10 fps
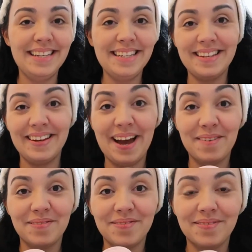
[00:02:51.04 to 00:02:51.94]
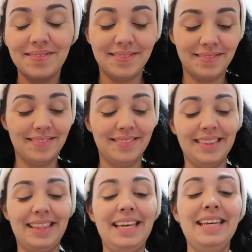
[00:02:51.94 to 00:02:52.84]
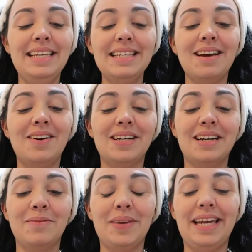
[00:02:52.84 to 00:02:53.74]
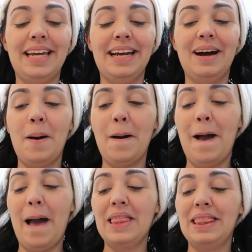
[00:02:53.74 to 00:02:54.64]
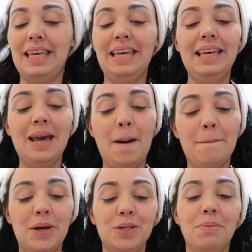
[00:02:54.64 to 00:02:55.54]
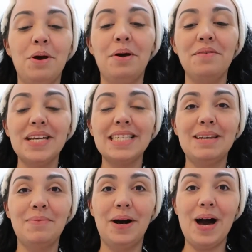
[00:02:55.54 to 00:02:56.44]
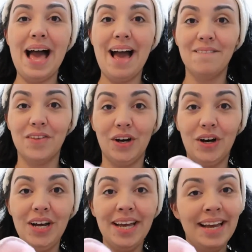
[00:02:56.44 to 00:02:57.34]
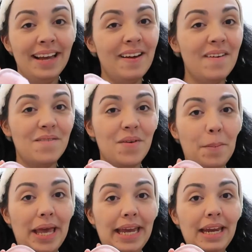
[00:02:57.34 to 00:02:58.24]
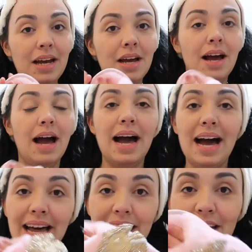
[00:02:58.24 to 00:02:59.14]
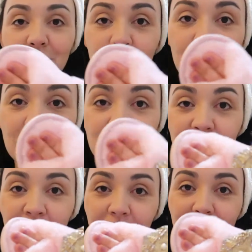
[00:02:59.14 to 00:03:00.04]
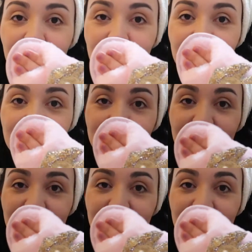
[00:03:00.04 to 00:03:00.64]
So yeah. These are going to be the most perfect slipper ever for me, and I just wanted to show you guys.